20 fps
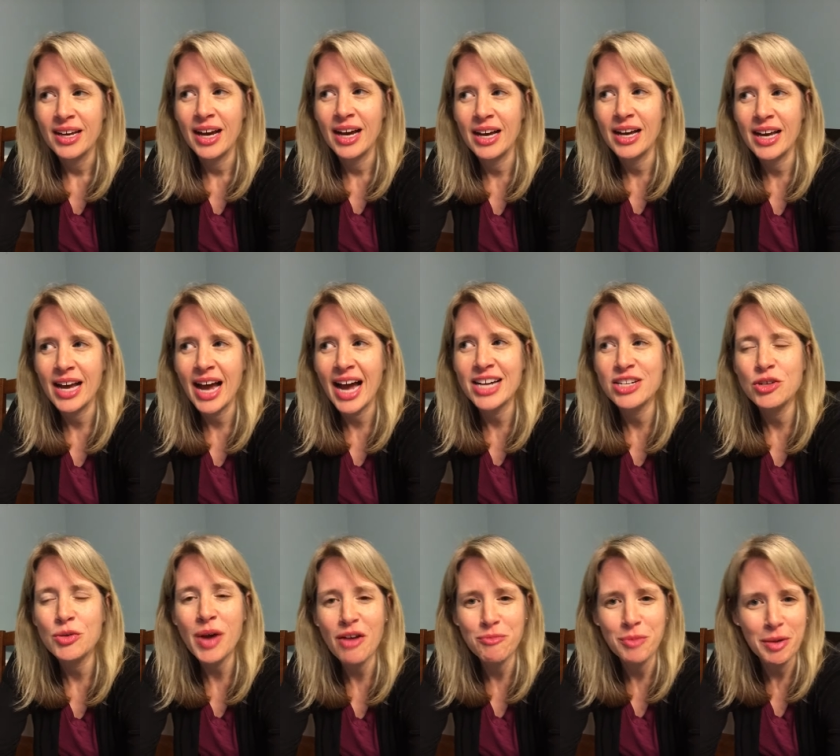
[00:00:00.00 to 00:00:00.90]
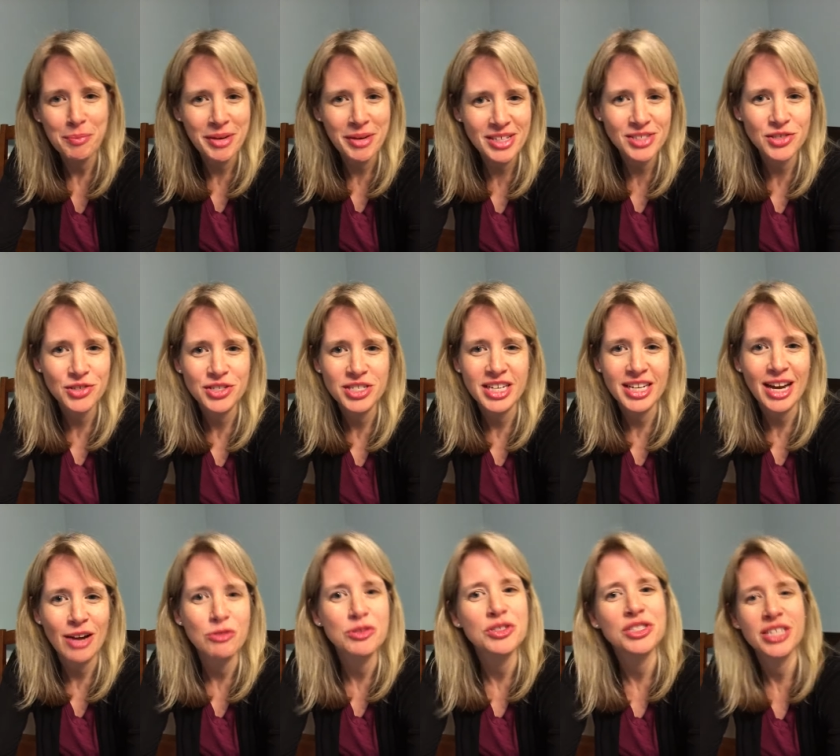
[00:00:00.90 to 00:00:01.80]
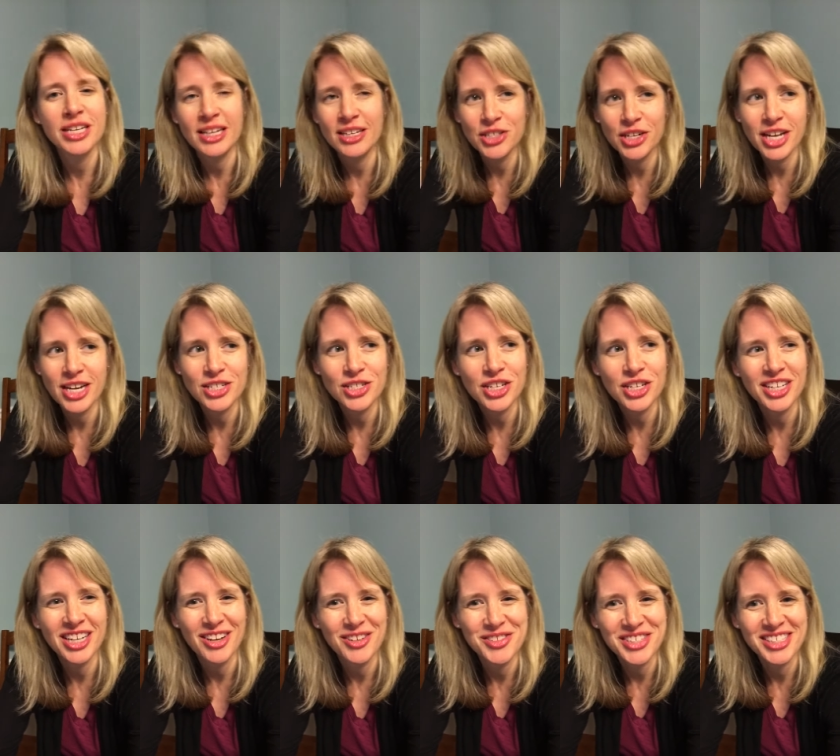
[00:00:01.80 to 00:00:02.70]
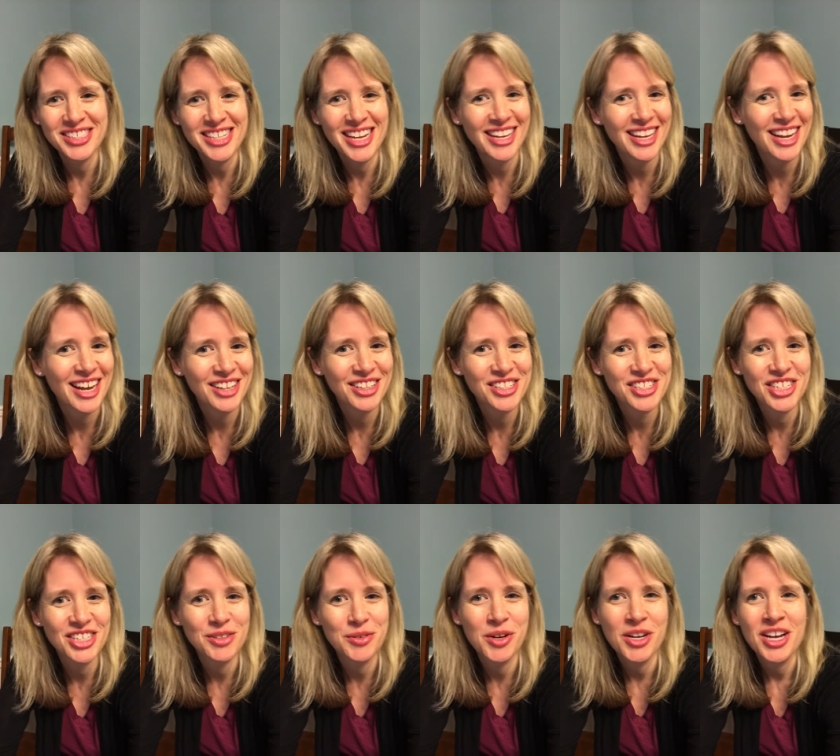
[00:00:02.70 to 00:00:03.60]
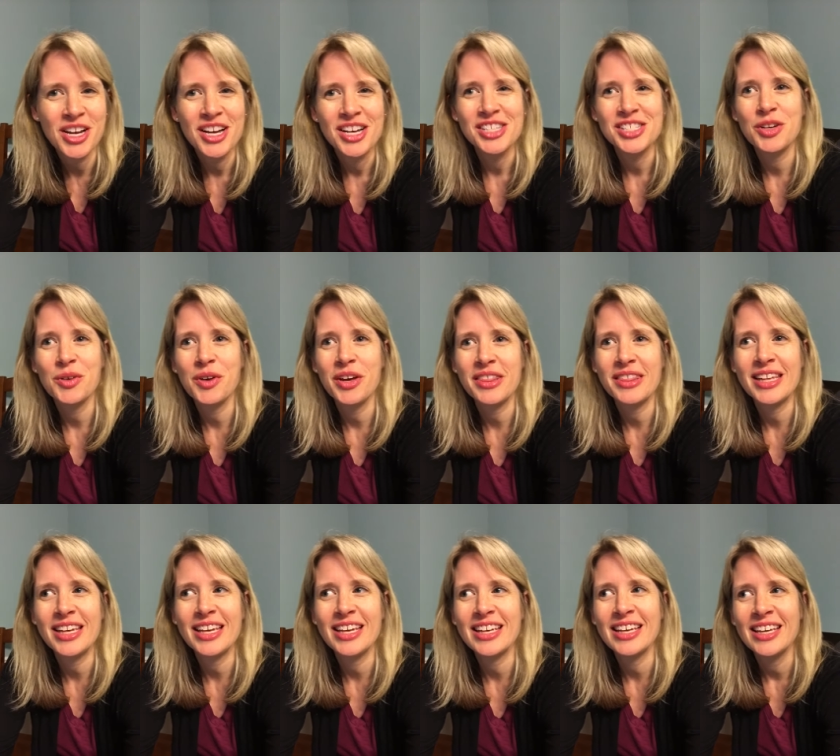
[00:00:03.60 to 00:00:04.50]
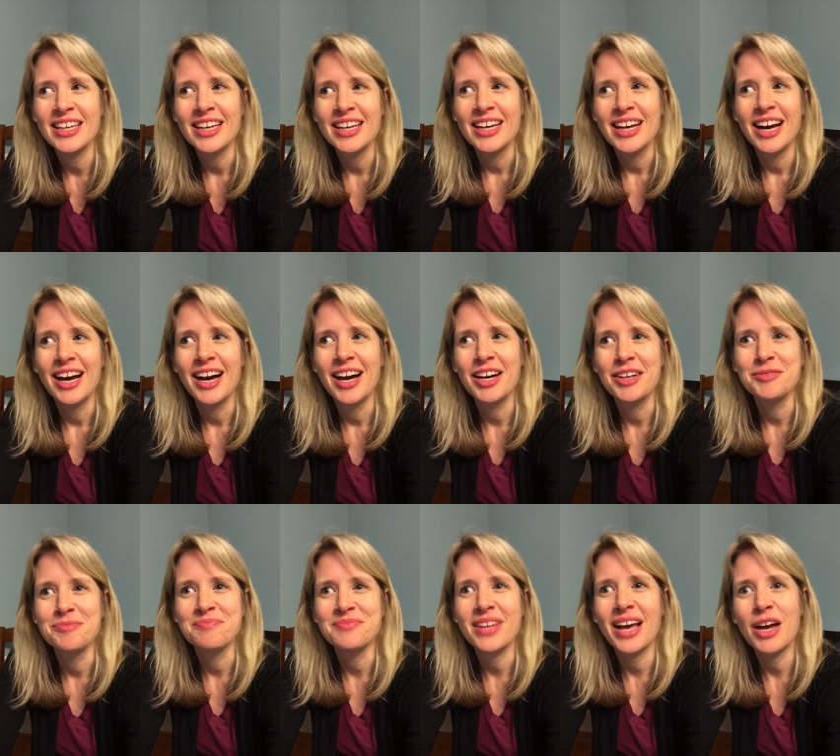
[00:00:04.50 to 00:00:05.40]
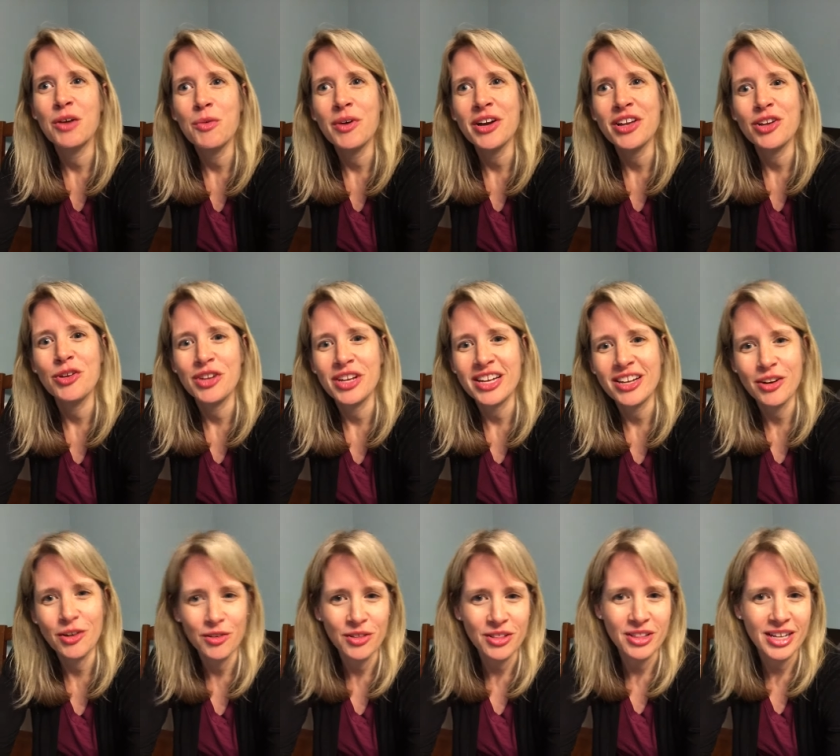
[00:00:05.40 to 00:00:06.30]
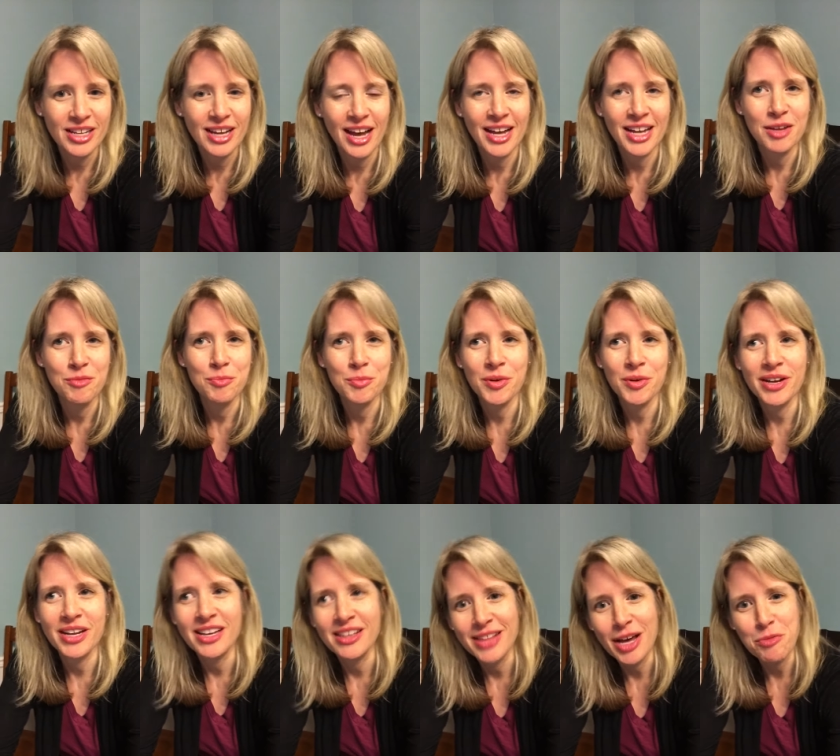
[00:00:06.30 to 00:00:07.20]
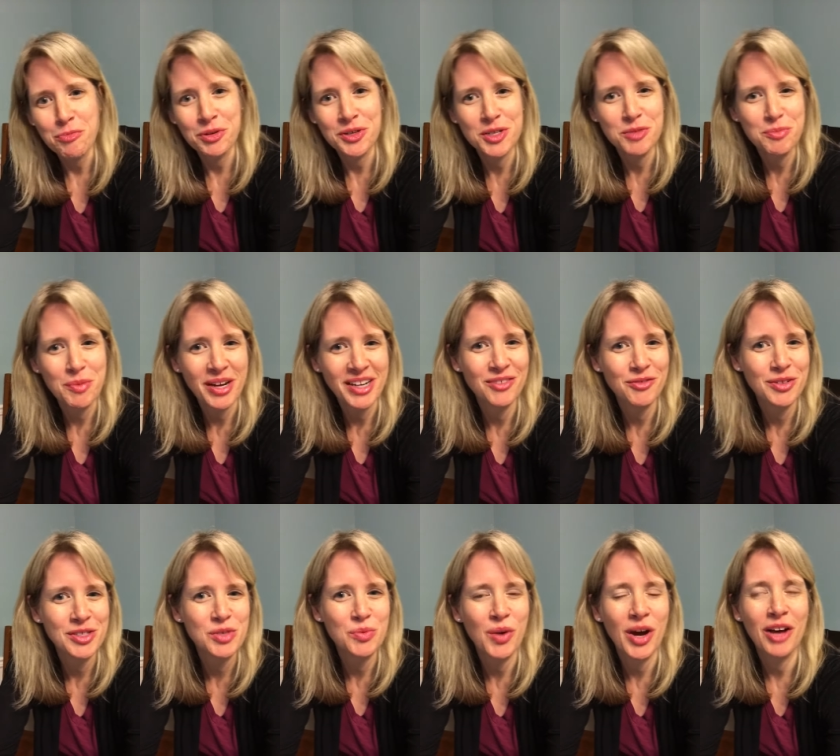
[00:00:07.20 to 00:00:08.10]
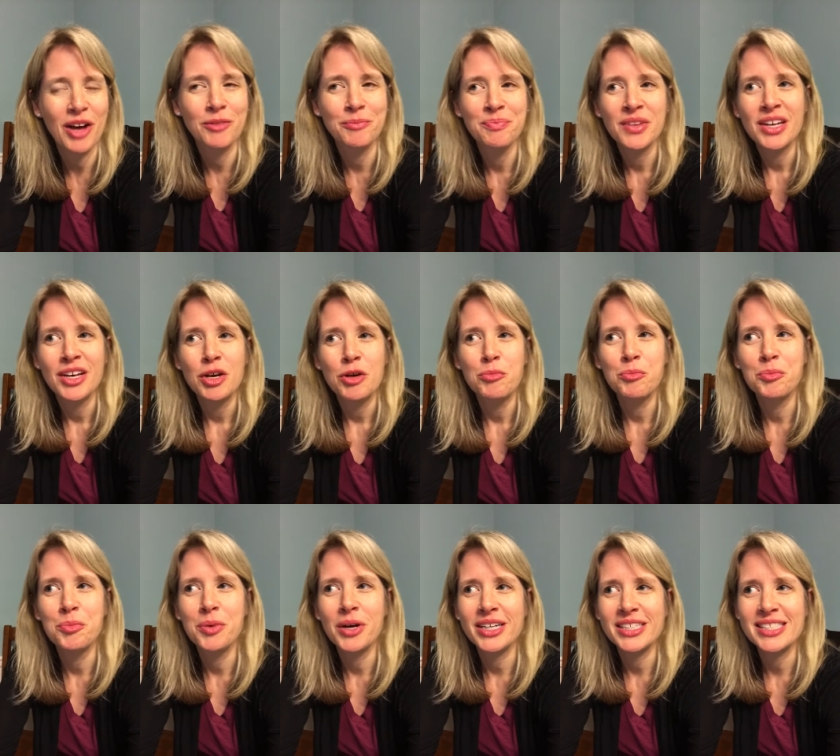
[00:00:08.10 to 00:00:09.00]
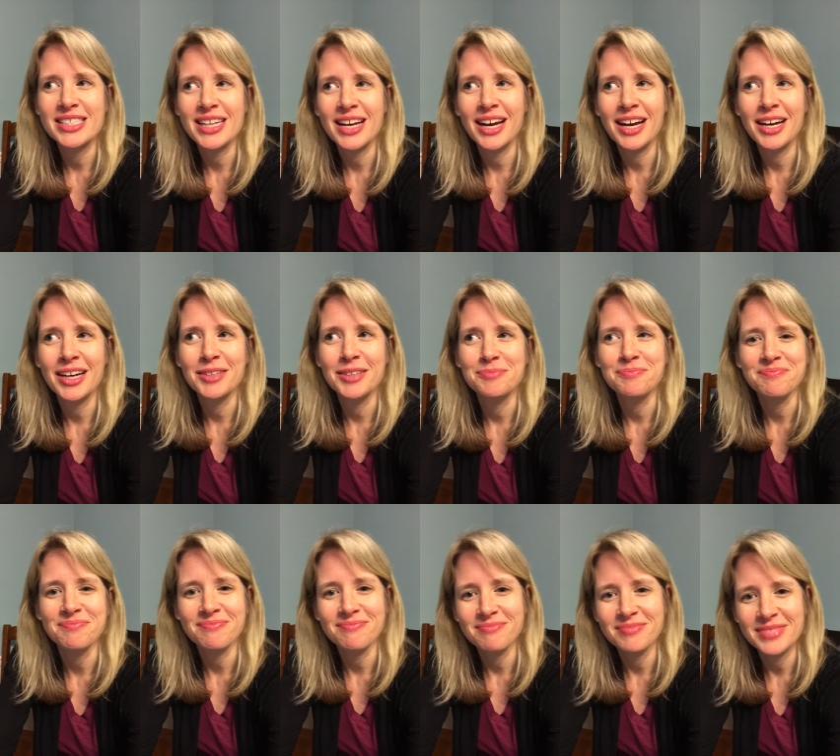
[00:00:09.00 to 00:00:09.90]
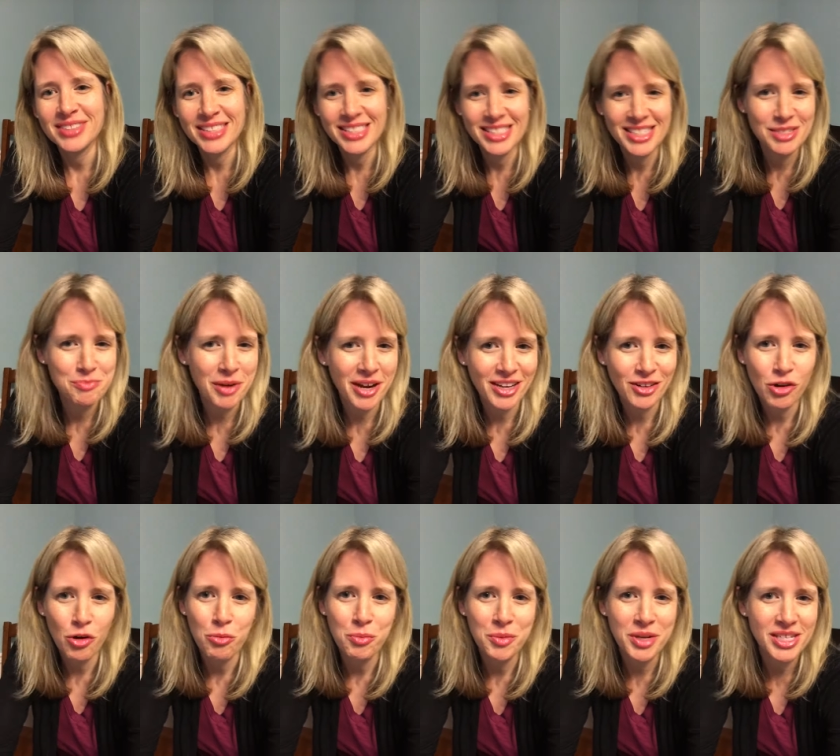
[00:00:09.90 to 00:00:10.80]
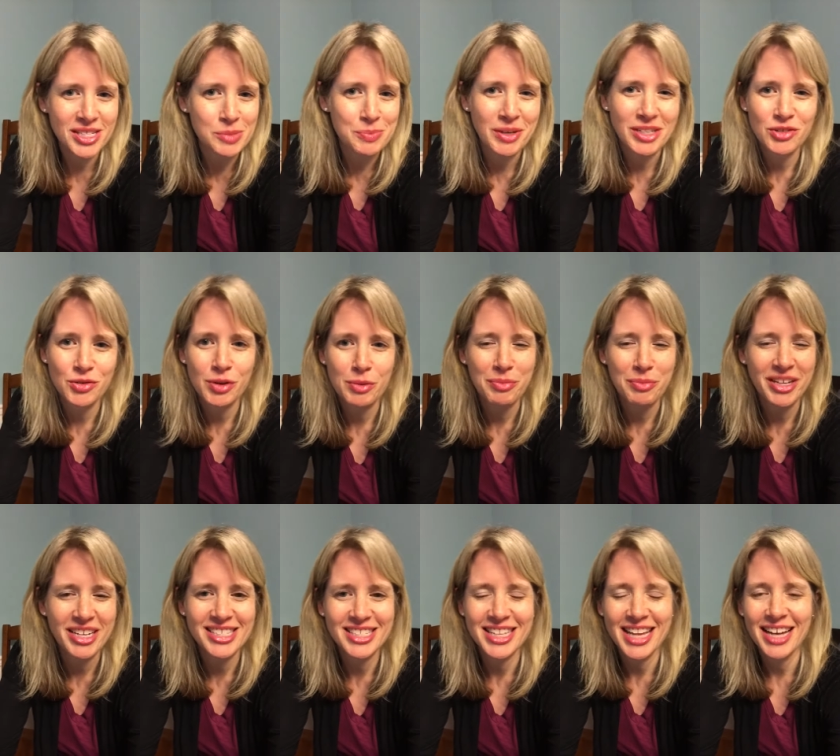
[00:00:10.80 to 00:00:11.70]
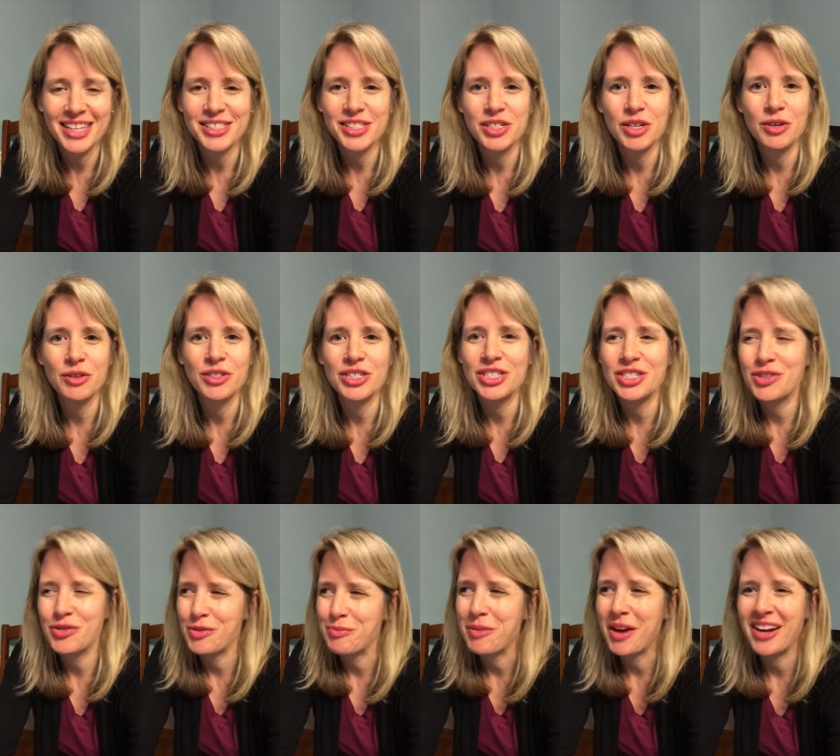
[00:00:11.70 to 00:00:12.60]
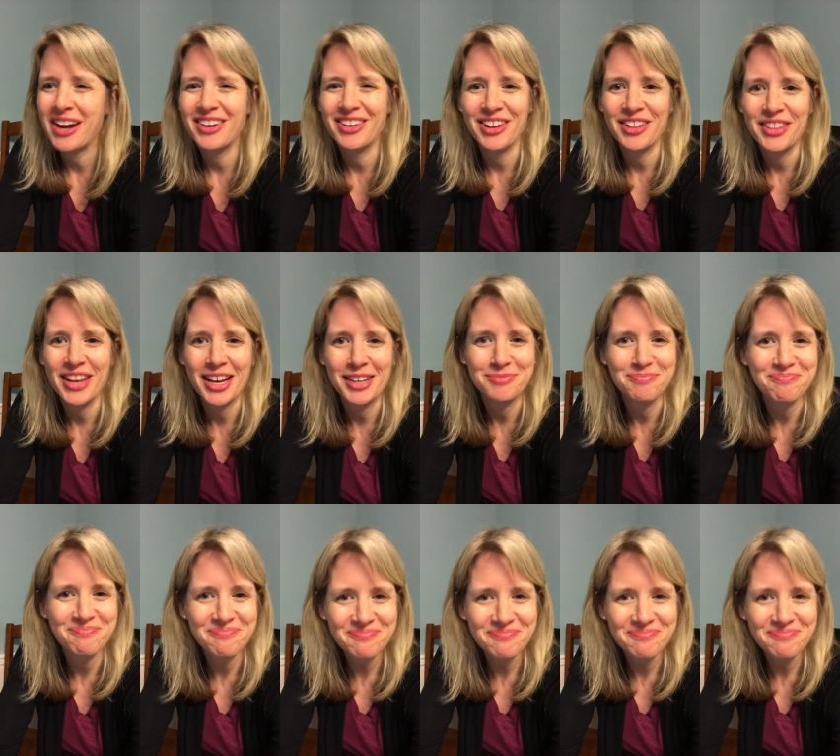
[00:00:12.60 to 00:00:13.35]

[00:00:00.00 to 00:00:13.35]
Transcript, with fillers: Uh, I do have my master's in counseling education, counseling psychology, so I think um, I want you to hear that I am bringing that perspective as well. But um, this is by no means meant to replace that, so just a reminder on that.